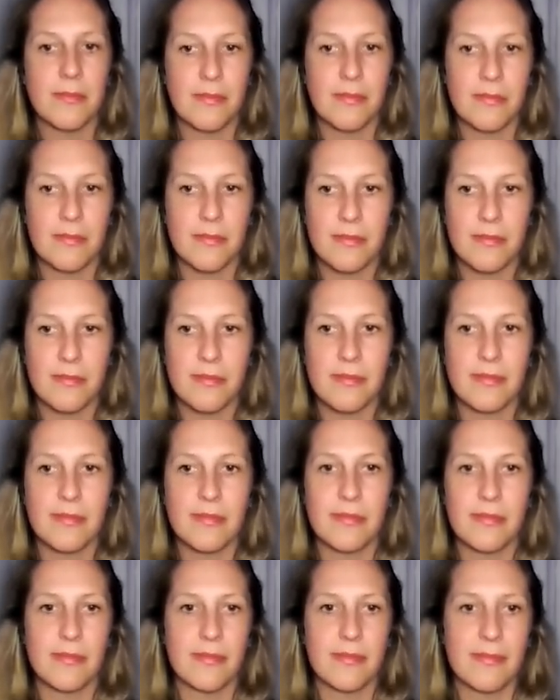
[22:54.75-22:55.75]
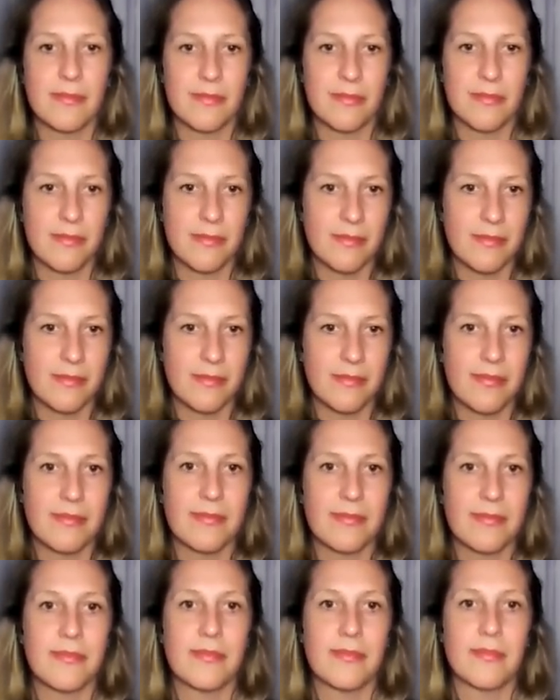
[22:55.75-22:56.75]

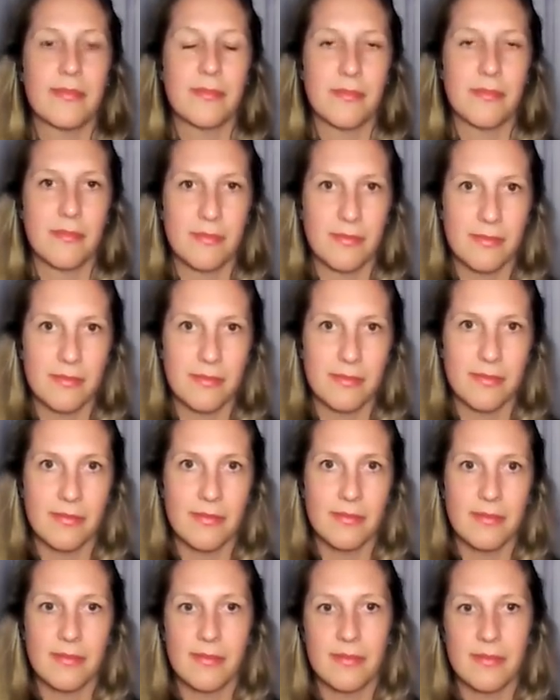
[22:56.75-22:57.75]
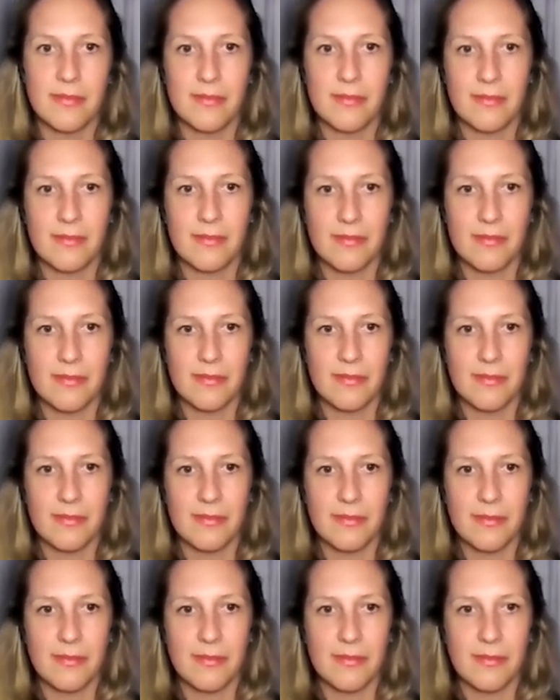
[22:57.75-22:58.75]

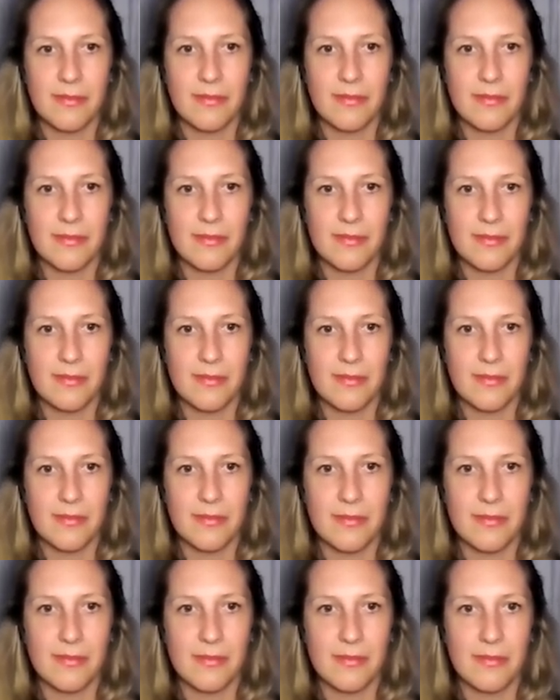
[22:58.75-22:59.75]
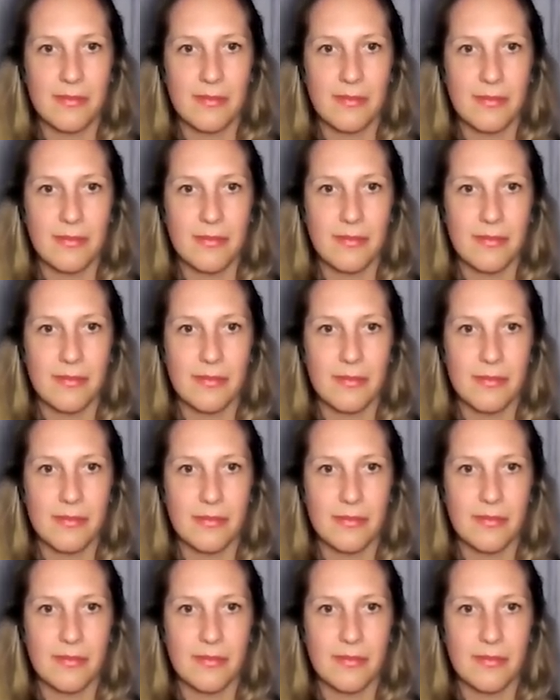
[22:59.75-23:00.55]
(not speaking)